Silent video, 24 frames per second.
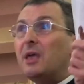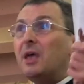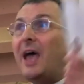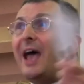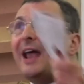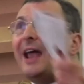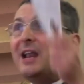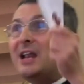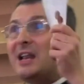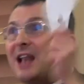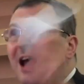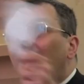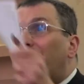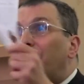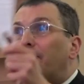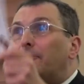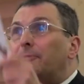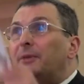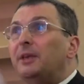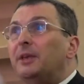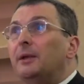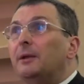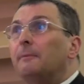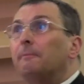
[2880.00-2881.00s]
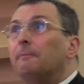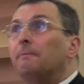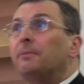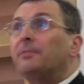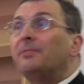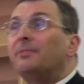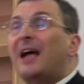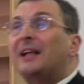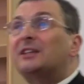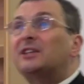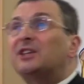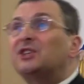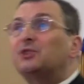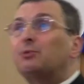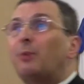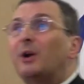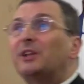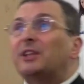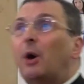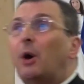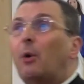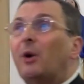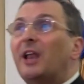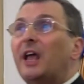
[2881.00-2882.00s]
and love me. That is
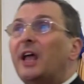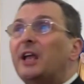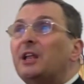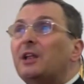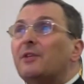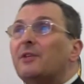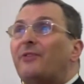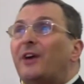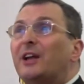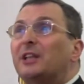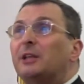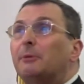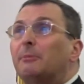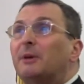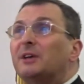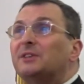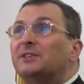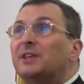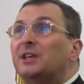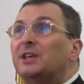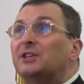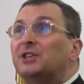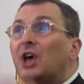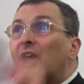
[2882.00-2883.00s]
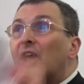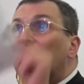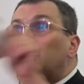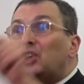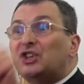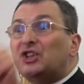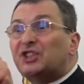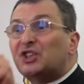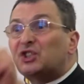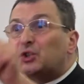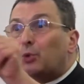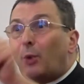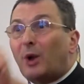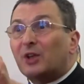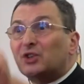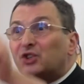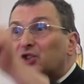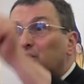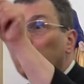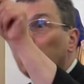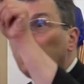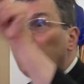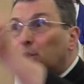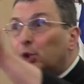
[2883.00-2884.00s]
what Our Lady in Fatima says. Jesus wants
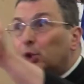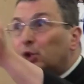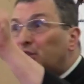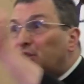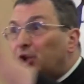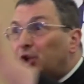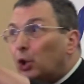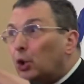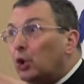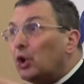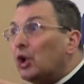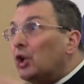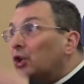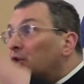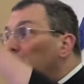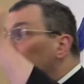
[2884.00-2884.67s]
to use you to